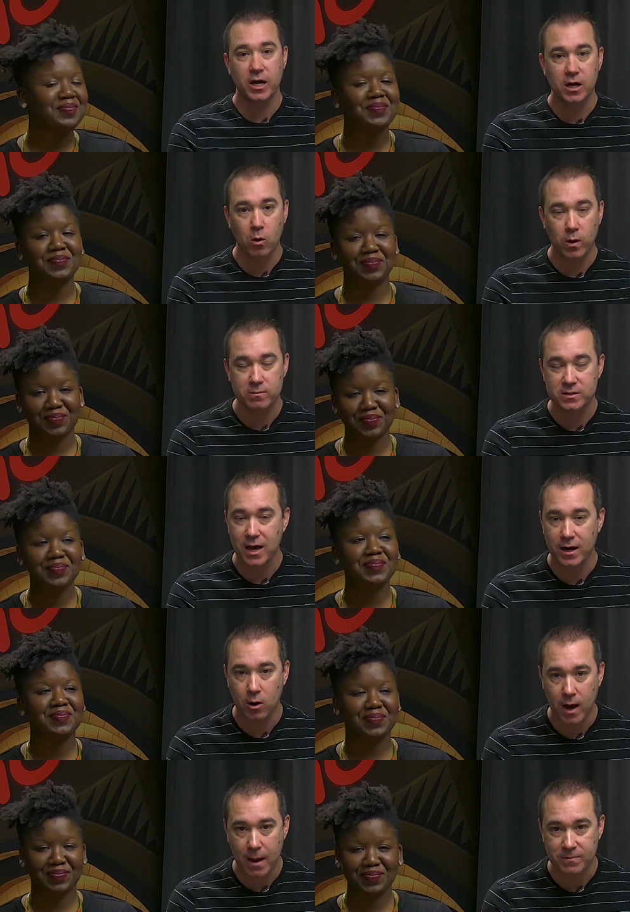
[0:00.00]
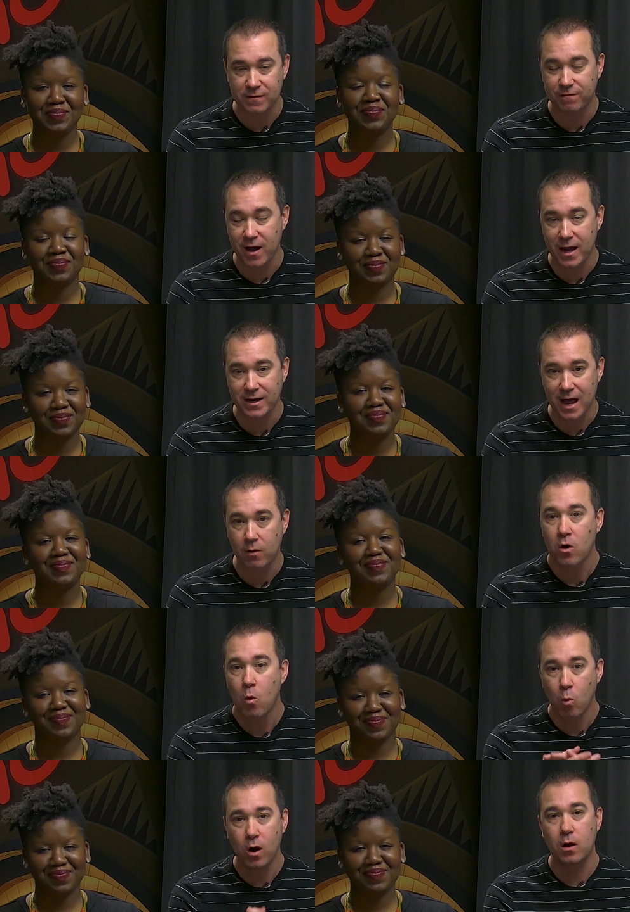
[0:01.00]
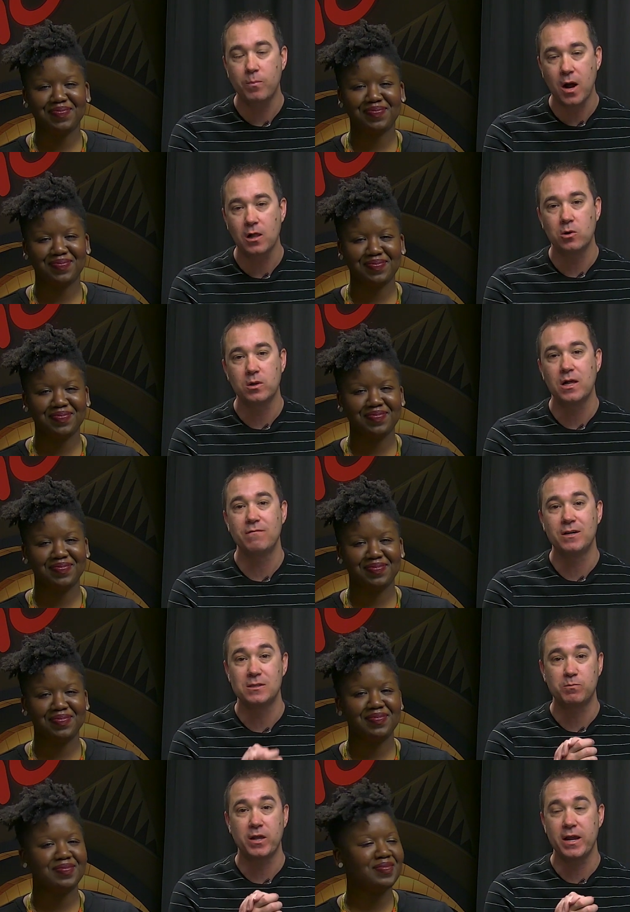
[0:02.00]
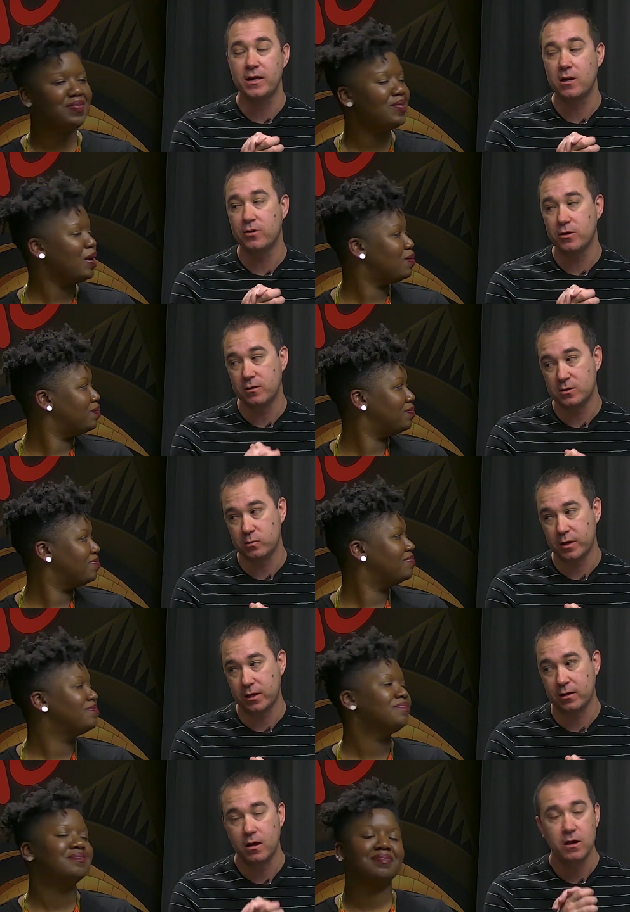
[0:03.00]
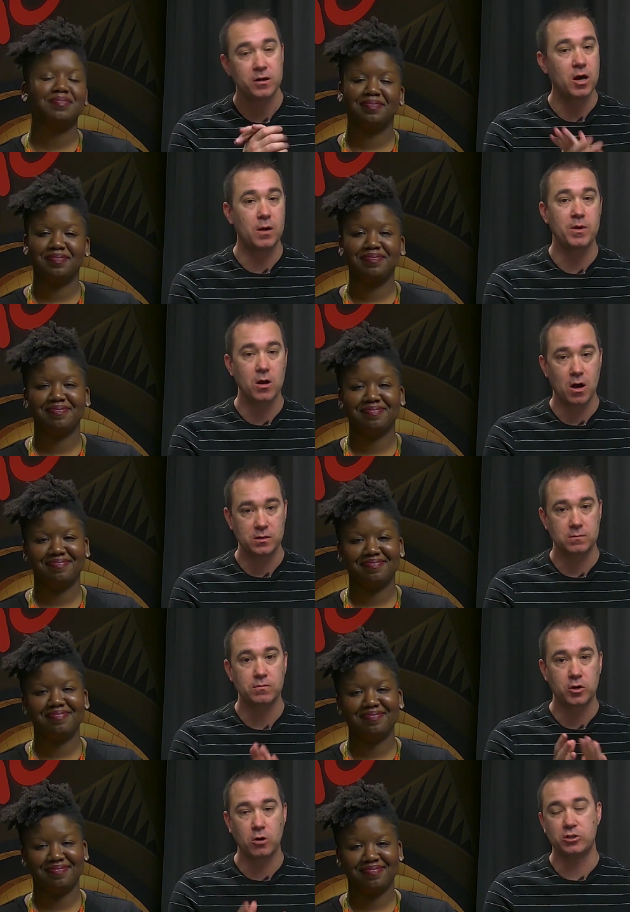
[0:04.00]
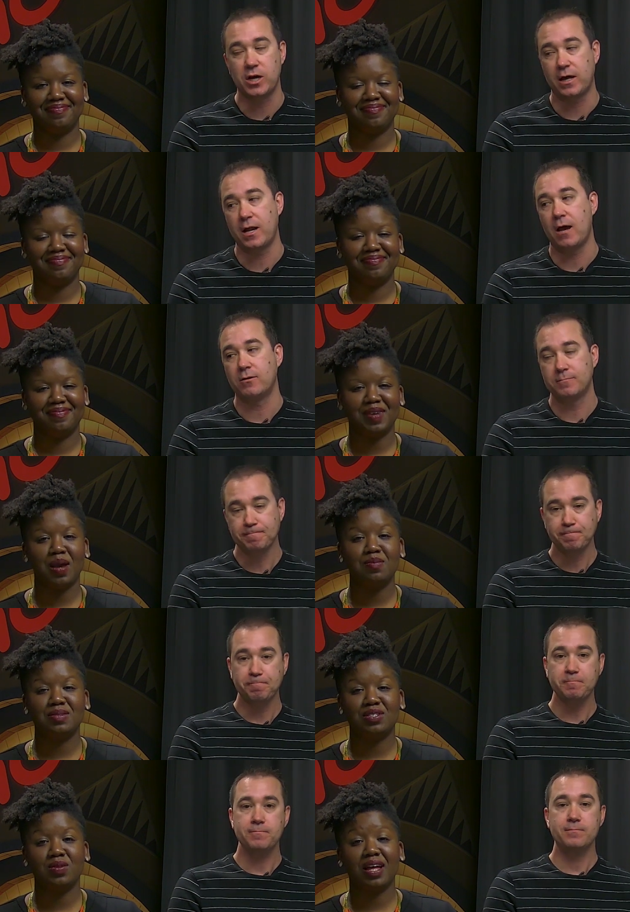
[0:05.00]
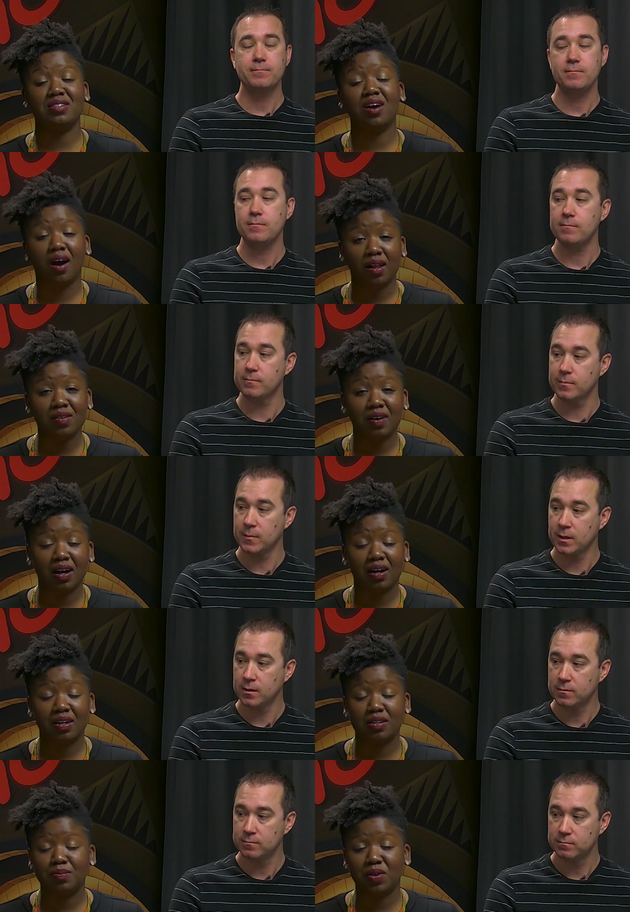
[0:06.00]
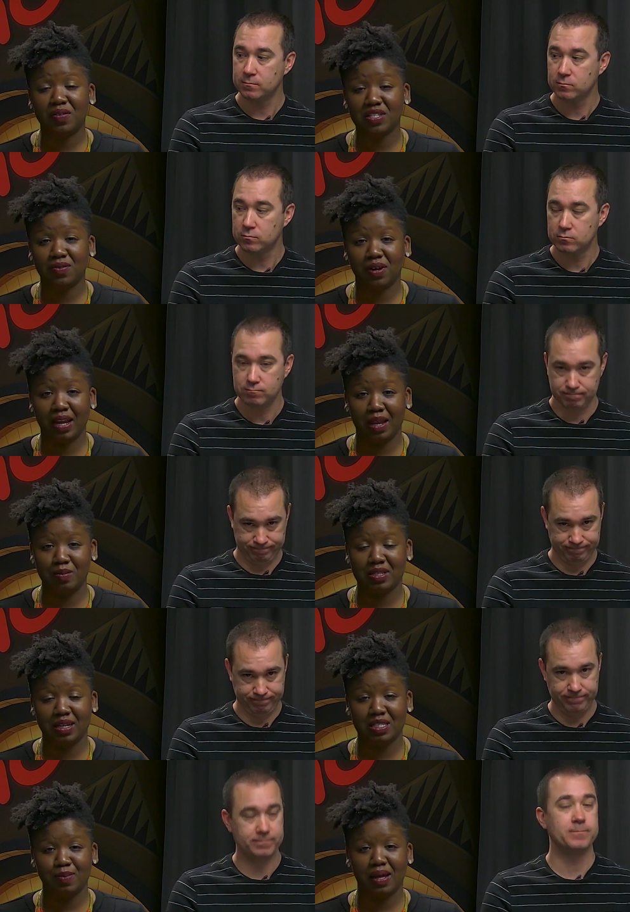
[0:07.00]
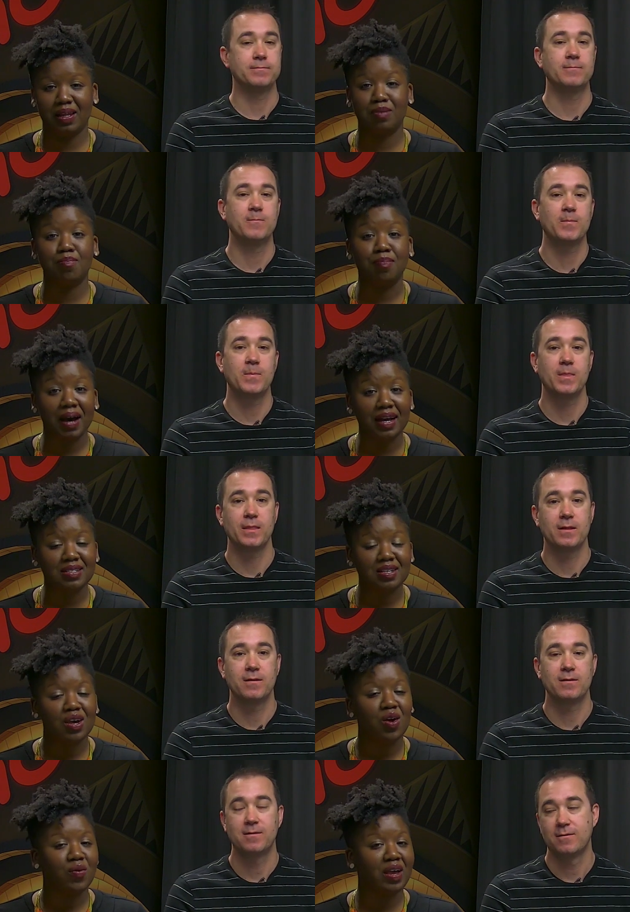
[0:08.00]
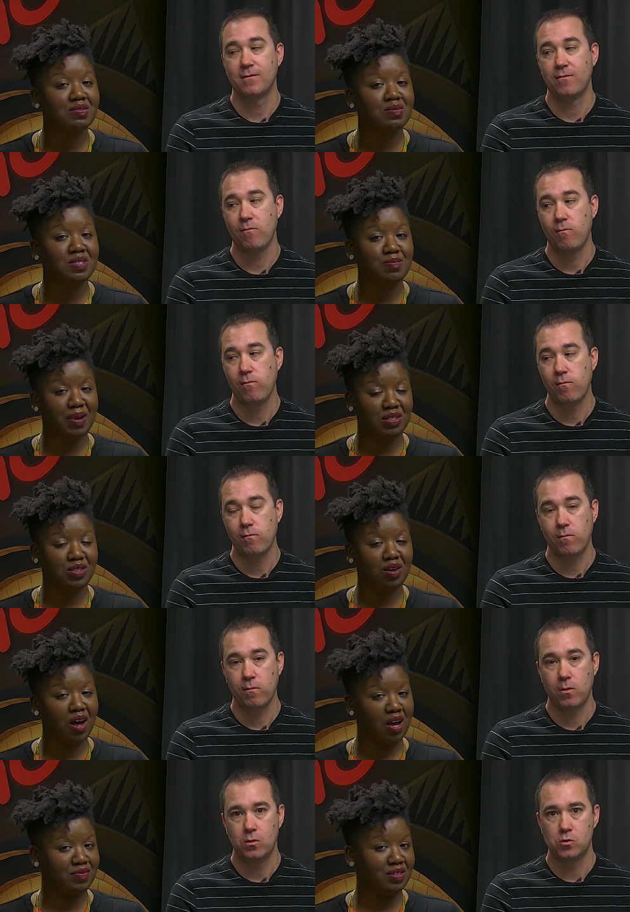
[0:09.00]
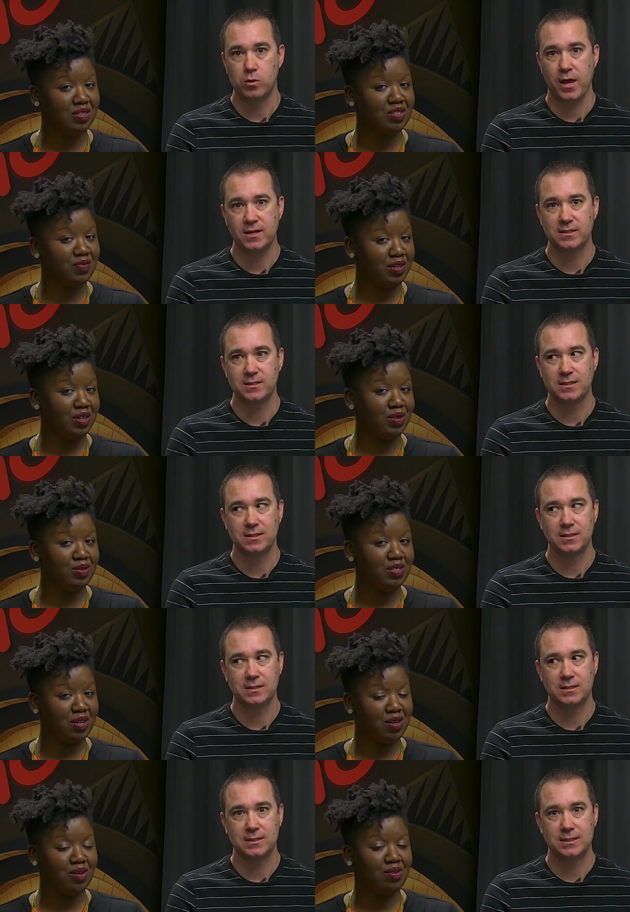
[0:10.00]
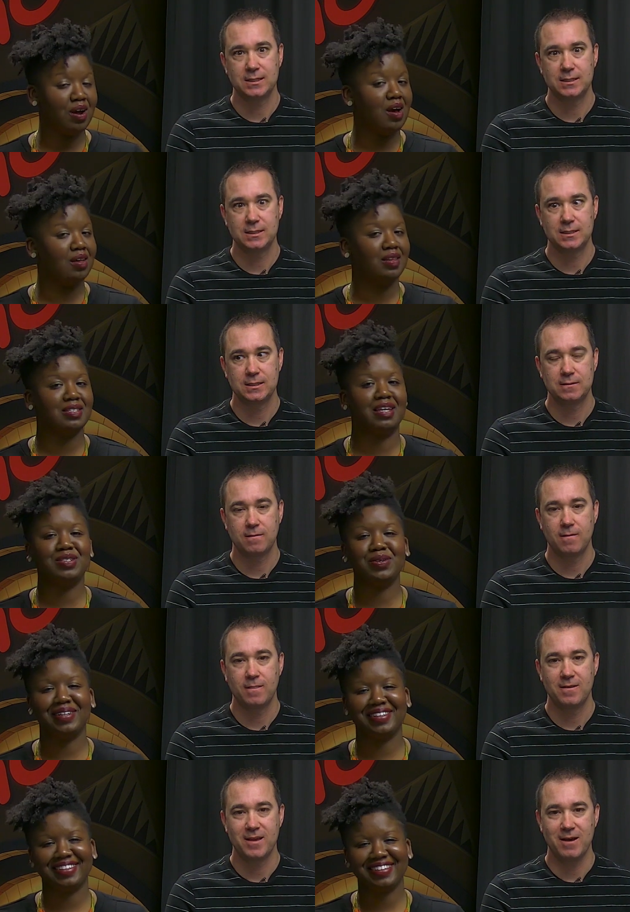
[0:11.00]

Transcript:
Speaker 1: Mm -hmm. So mm-hmm. check our website and our app to find out where Apollo 11 is playing near yep. you this weekend. Gonna be awesome. Go check it out.
Speaker 2: Yep. So that's all of our movies for AMC mm mm-hmm. Spotlight, but we have some special offers yes. for you. So uh, let's